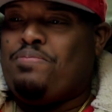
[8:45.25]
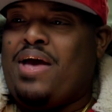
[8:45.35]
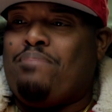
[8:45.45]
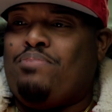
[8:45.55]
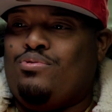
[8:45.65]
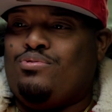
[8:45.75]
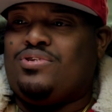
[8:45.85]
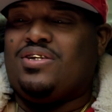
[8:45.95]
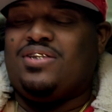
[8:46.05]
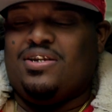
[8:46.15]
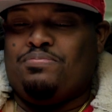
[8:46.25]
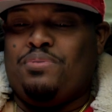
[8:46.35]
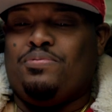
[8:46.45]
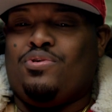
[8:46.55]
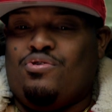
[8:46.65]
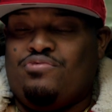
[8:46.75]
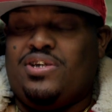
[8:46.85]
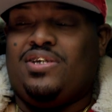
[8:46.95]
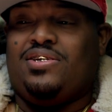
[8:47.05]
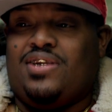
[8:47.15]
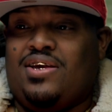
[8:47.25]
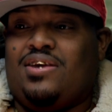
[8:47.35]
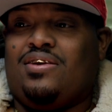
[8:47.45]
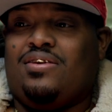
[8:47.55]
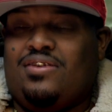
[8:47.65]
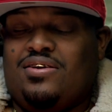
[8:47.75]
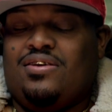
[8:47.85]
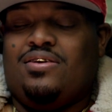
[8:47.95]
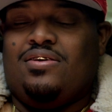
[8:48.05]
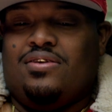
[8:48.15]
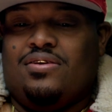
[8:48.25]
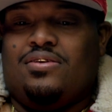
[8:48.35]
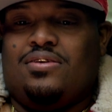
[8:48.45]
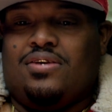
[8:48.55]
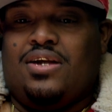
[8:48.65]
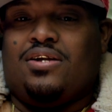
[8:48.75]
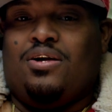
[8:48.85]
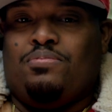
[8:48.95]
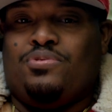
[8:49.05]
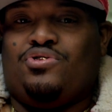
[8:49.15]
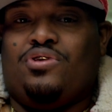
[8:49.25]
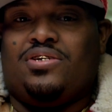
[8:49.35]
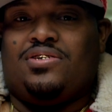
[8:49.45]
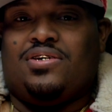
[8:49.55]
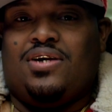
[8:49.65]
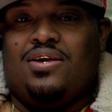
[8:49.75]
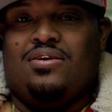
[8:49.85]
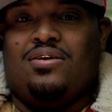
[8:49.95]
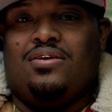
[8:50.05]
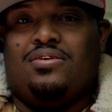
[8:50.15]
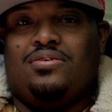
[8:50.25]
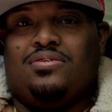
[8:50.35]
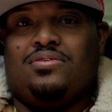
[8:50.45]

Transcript: with Papoose. I think people really dig. I got a couple joints. I got